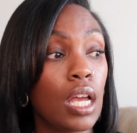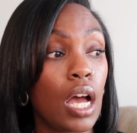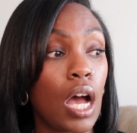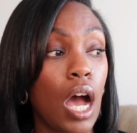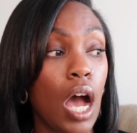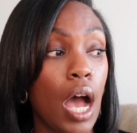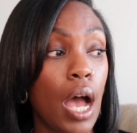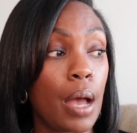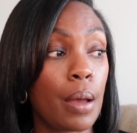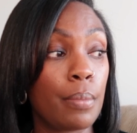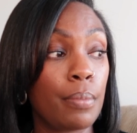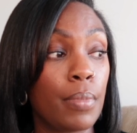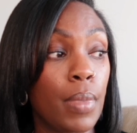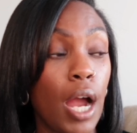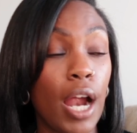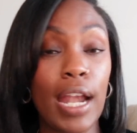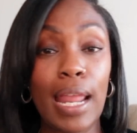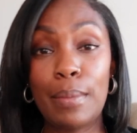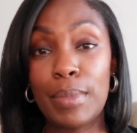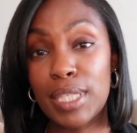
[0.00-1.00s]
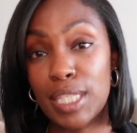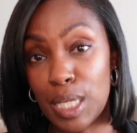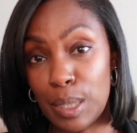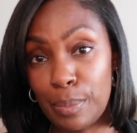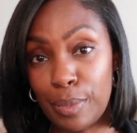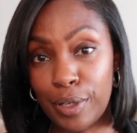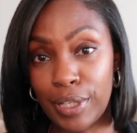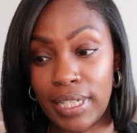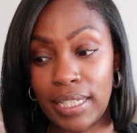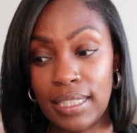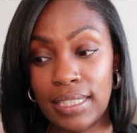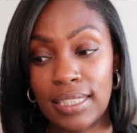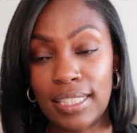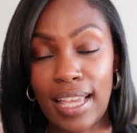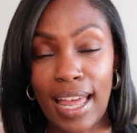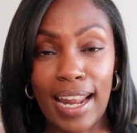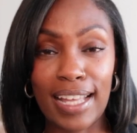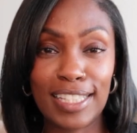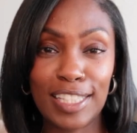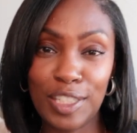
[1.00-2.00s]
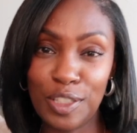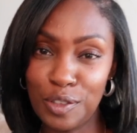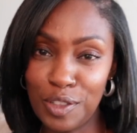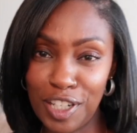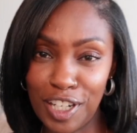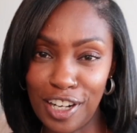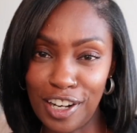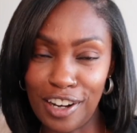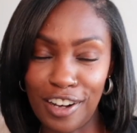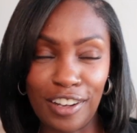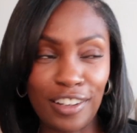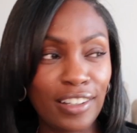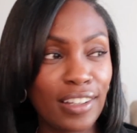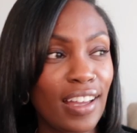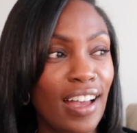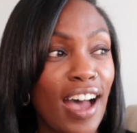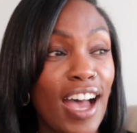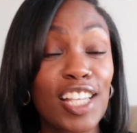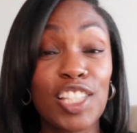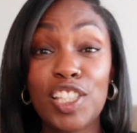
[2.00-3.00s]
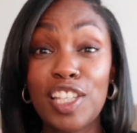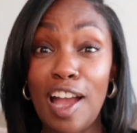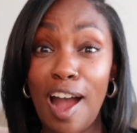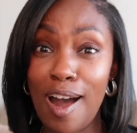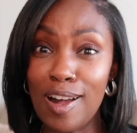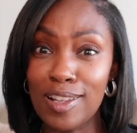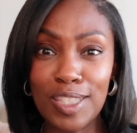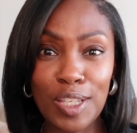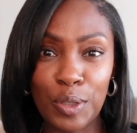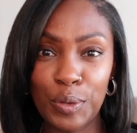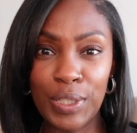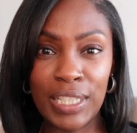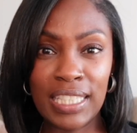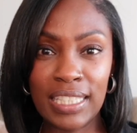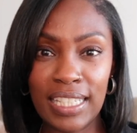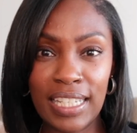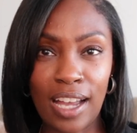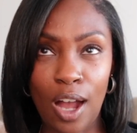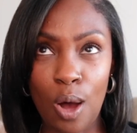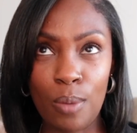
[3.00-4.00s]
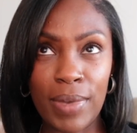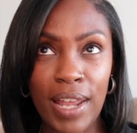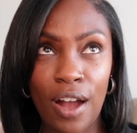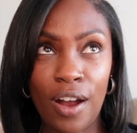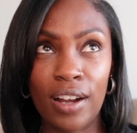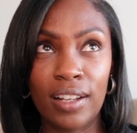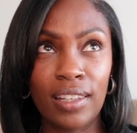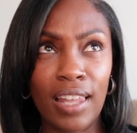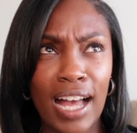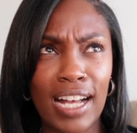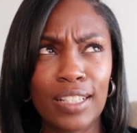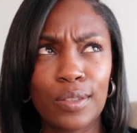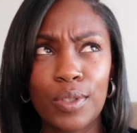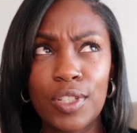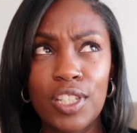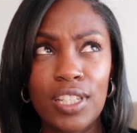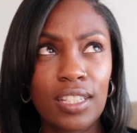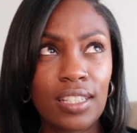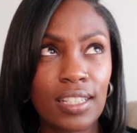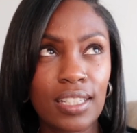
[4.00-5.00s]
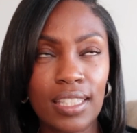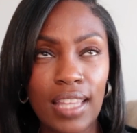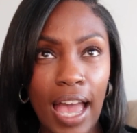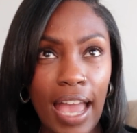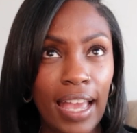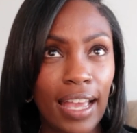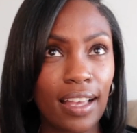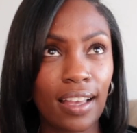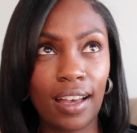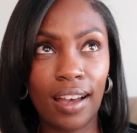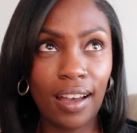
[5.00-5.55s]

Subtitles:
Her name is Caprice. Shout out to you, girl. She also recently combed down her locks, which is just like